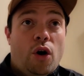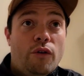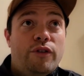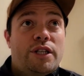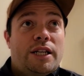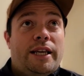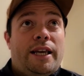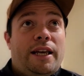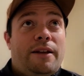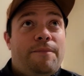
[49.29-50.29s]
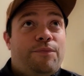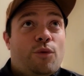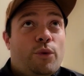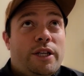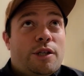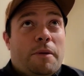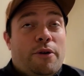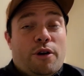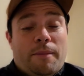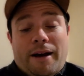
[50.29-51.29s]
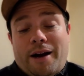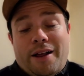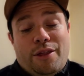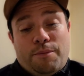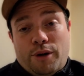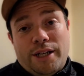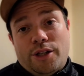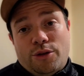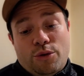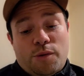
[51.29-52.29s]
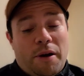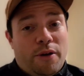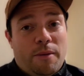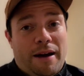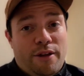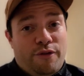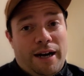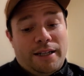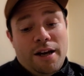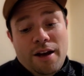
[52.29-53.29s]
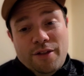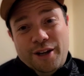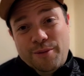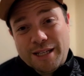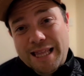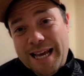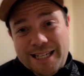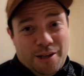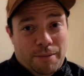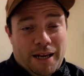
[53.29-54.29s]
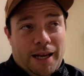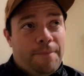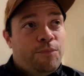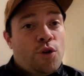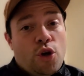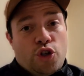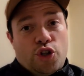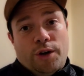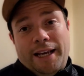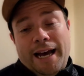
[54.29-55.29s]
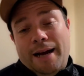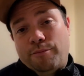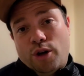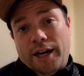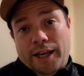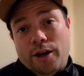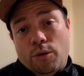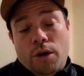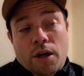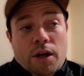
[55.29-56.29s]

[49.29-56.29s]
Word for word: Obviously, we spoke about, and the press had all spoke about, the fact that it was led to be Sonny and Brian Hill.